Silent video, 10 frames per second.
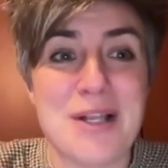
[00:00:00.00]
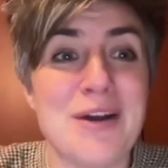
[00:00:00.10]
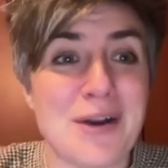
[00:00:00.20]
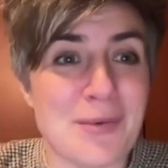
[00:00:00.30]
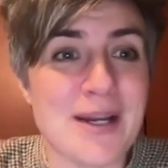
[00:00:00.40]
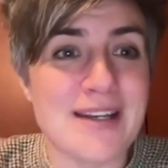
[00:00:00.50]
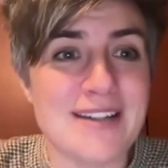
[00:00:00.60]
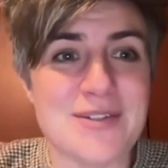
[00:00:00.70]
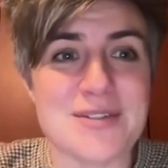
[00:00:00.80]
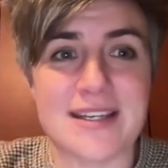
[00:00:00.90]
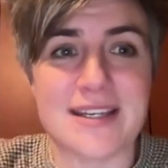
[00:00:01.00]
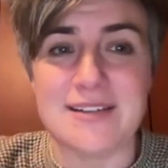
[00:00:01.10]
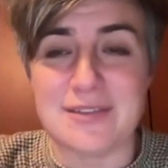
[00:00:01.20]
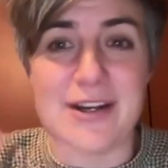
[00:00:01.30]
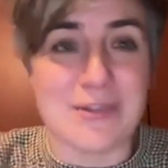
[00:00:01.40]
bill irwin who's like
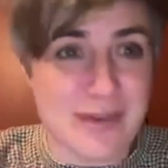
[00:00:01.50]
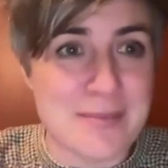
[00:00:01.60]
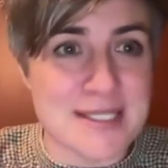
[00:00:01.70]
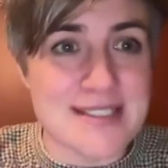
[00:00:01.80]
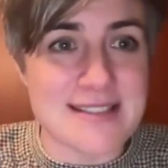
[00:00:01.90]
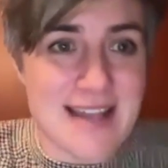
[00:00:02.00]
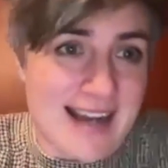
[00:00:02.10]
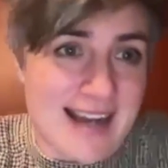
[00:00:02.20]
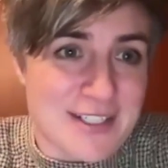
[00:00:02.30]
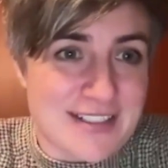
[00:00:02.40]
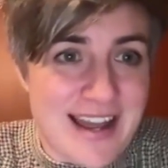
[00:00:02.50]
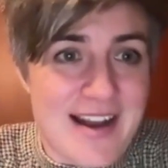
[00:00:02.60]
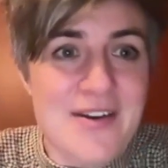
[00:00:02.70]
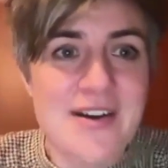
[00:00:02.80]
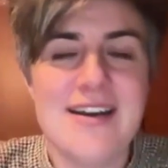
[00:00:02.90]
a very famous actor
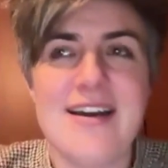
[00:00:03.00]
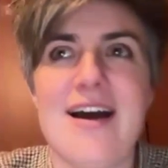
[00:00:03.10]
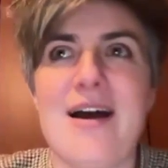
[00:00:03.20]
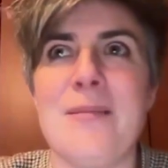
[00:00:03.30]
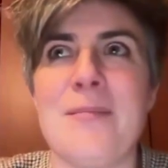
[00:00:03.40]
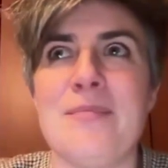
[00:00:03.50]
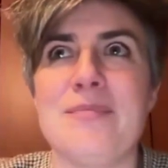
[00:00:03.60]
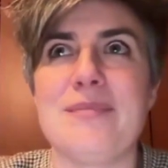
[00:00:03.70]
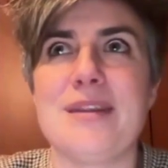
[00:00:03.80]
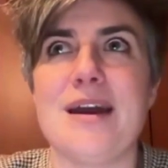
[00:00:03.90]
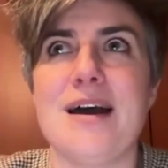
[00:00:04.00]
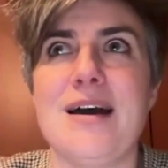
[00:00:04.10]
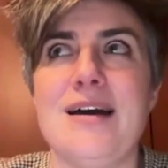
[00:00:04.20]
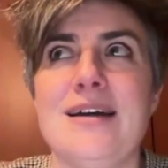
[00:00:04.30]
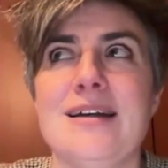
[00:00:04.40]
now um,
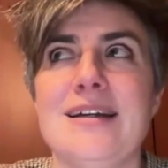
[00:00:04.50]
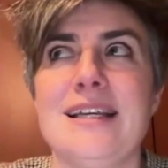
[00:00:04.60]
uh,